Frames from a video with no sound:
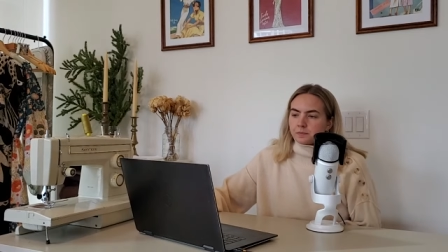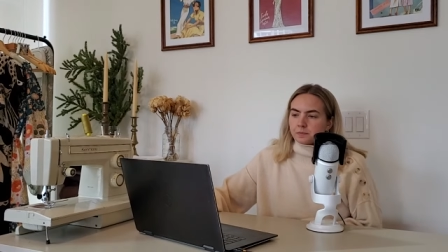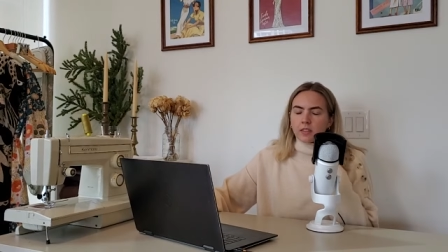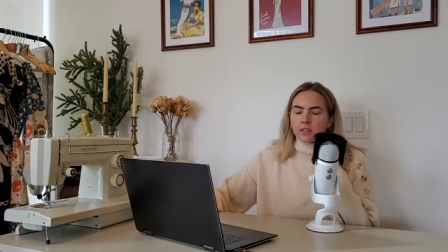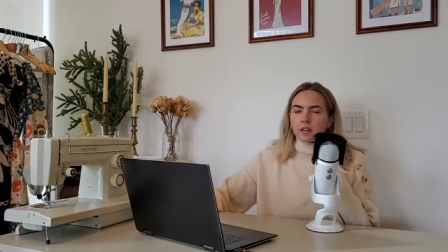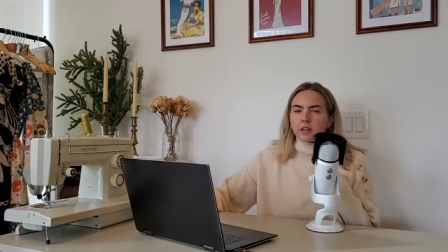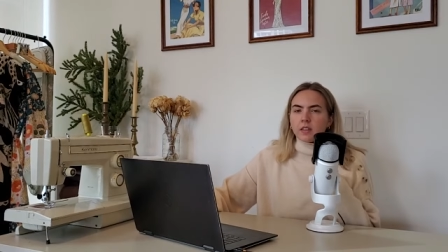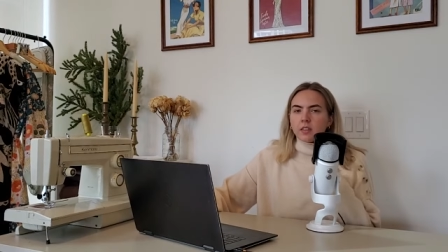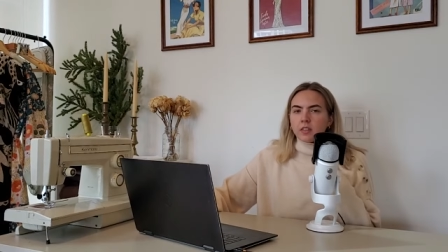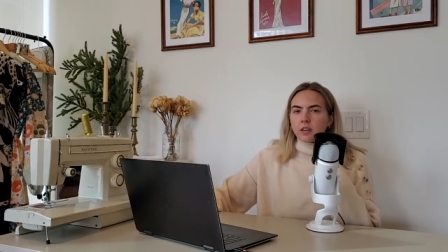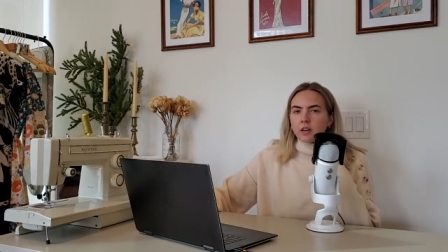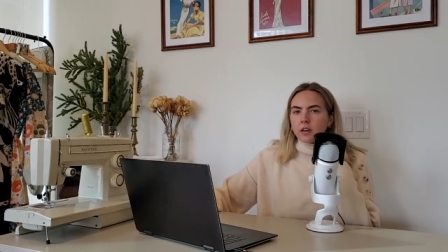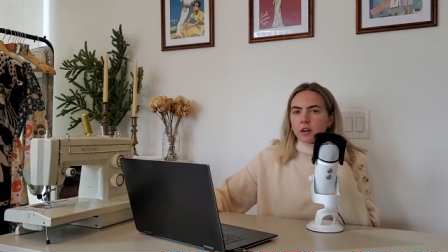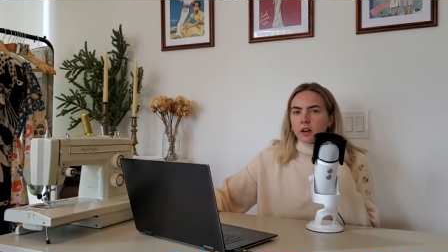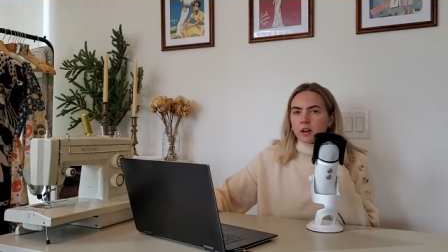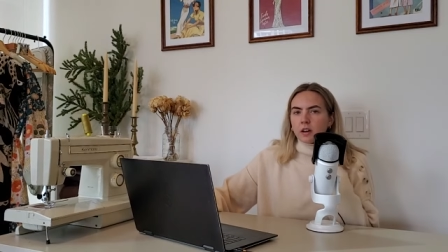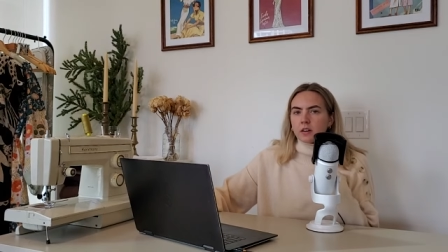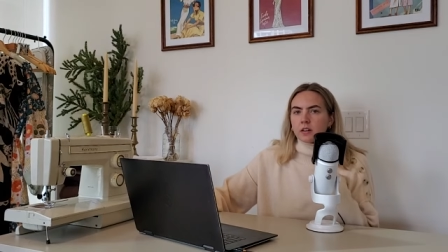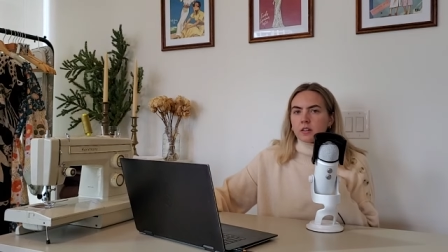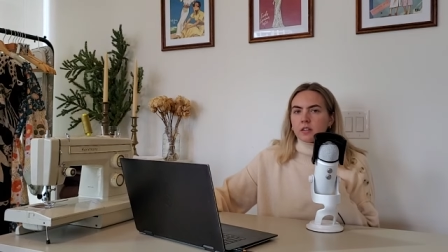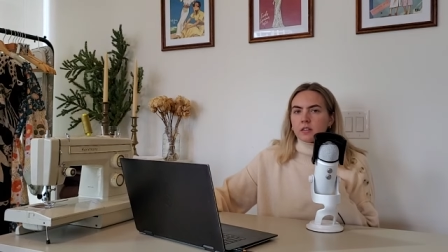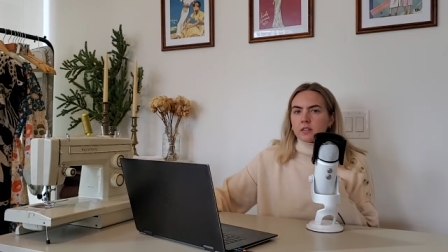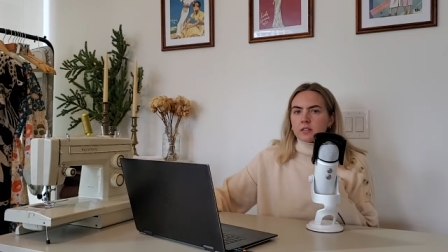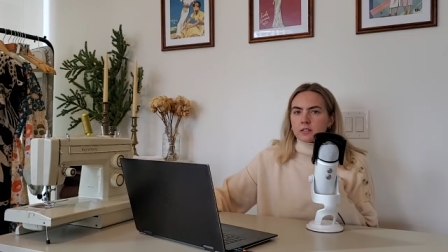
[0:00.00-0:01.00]
I think the cut
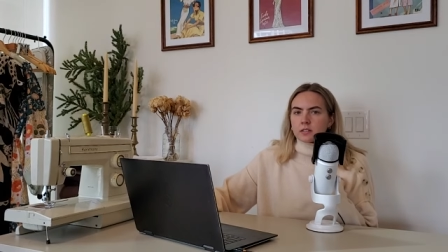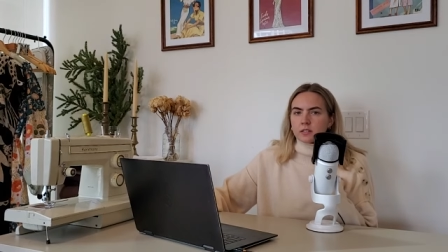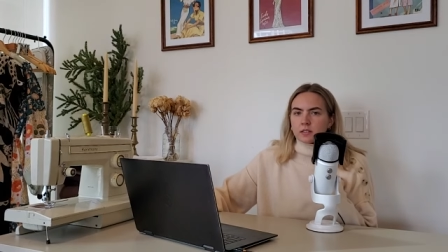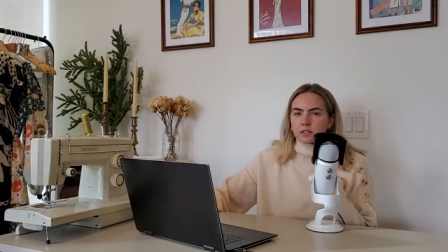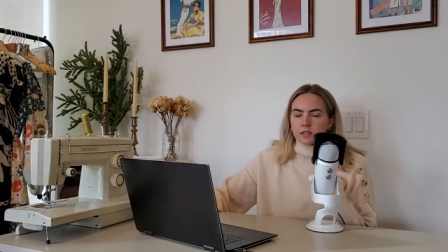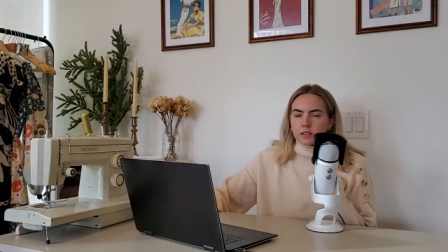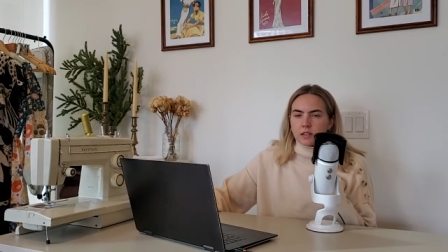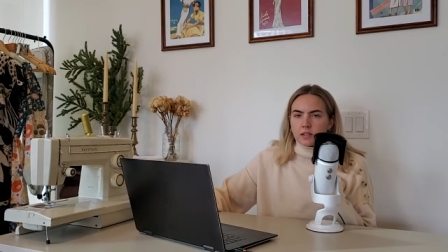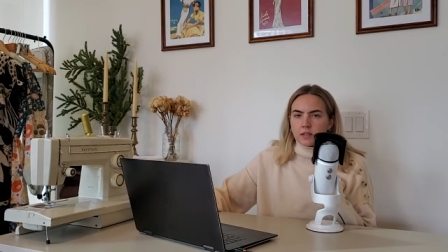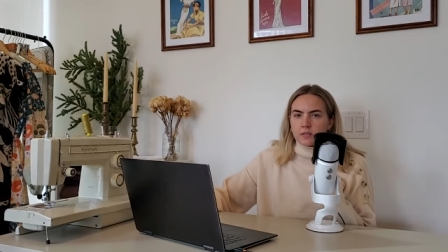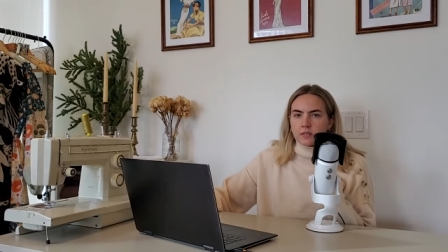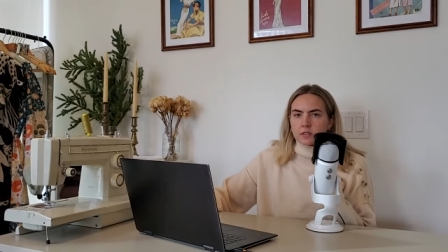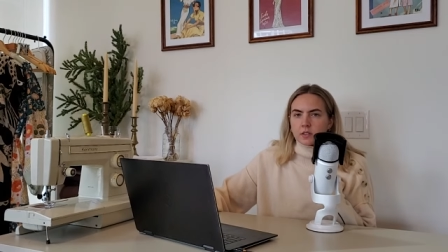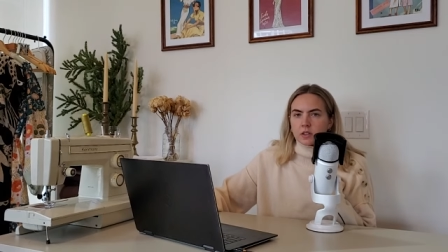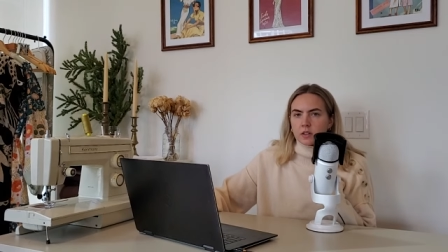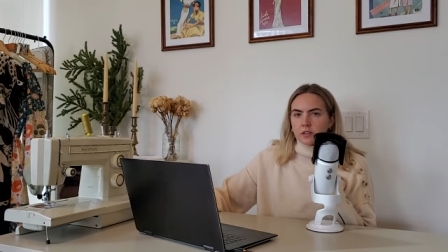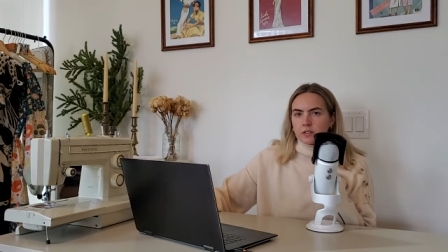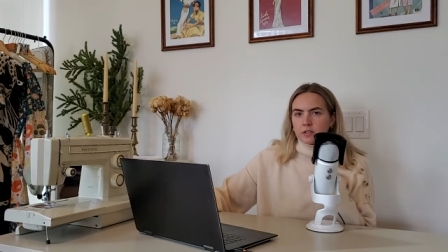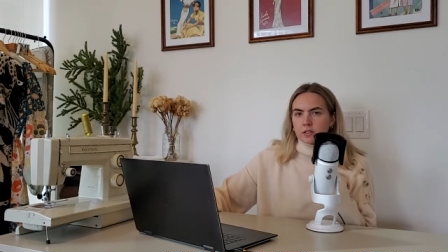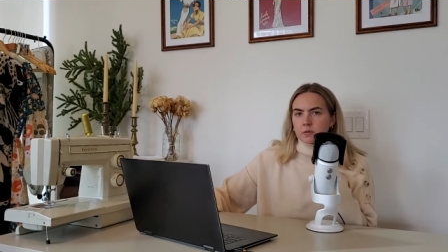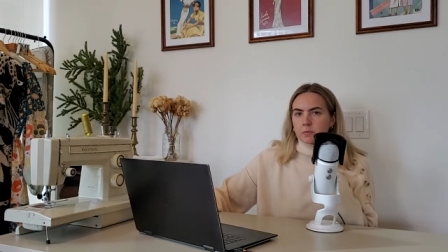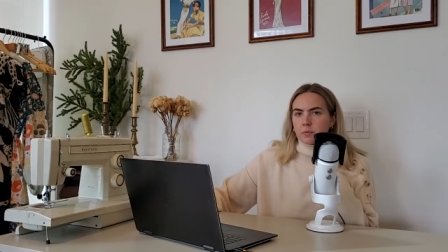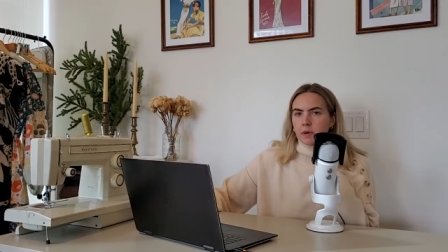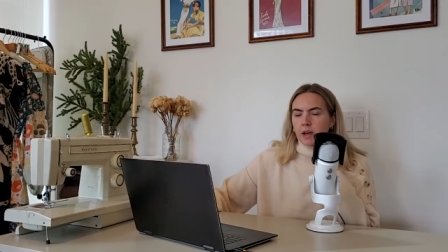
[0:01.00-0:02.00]
of the sleeves on
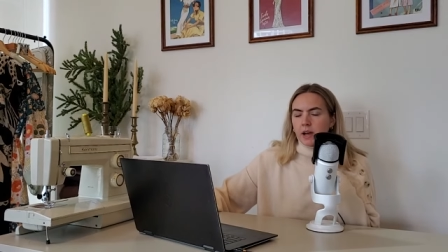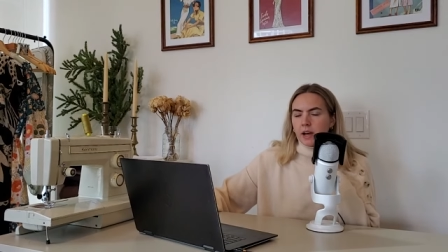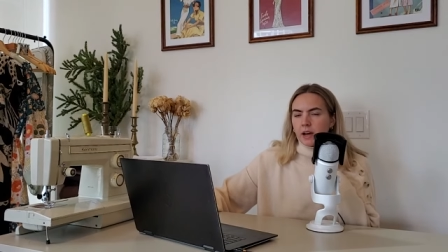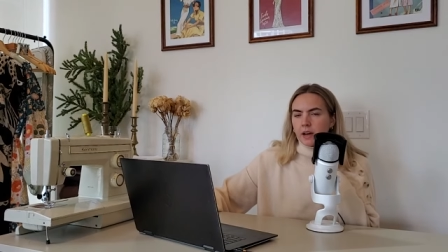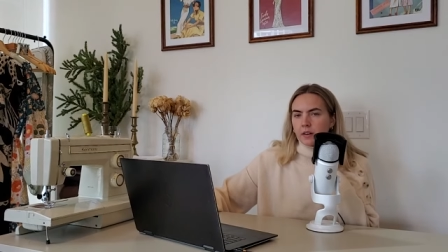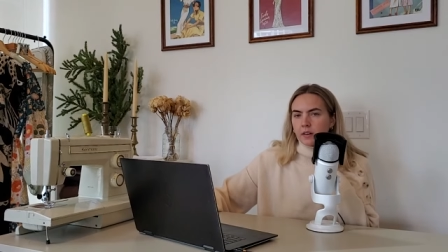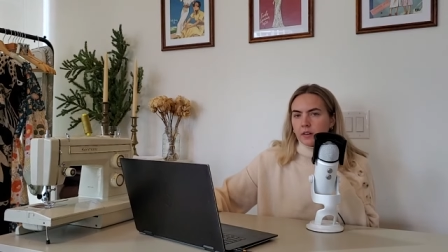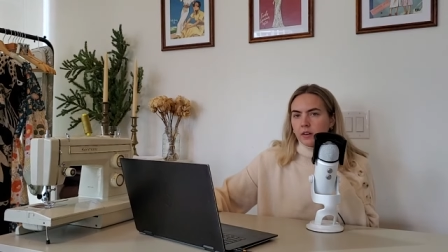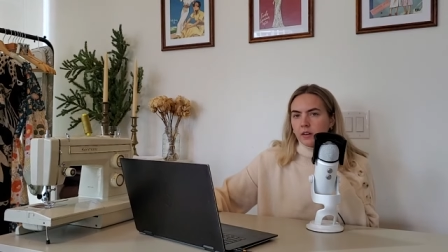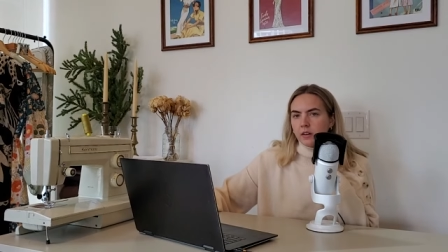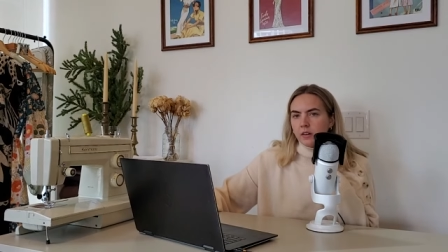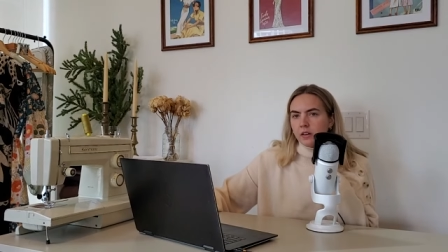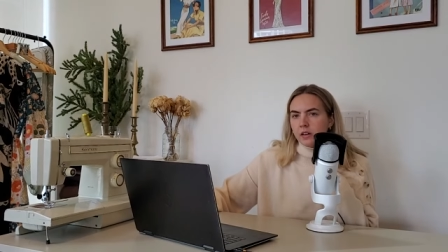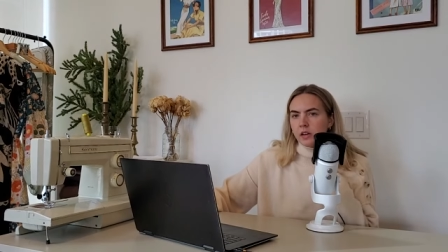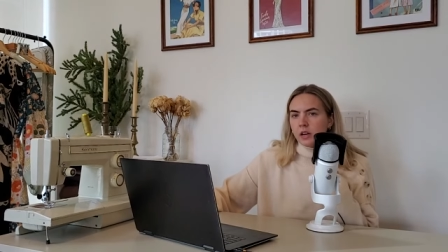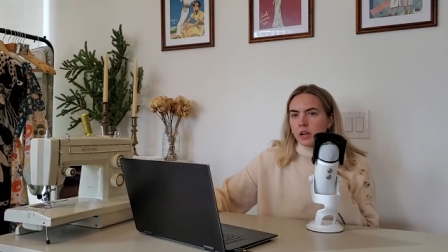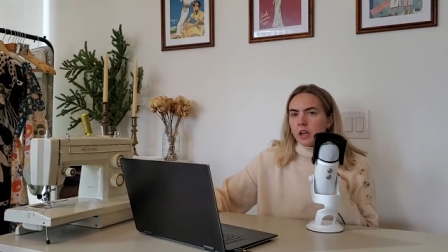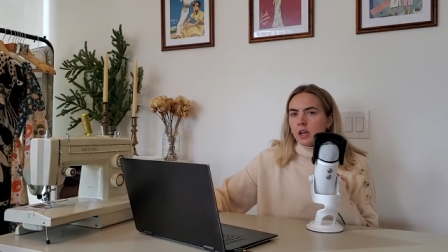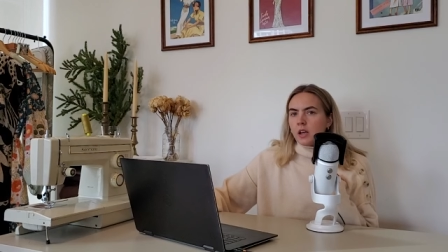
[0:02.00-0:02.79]
this pattern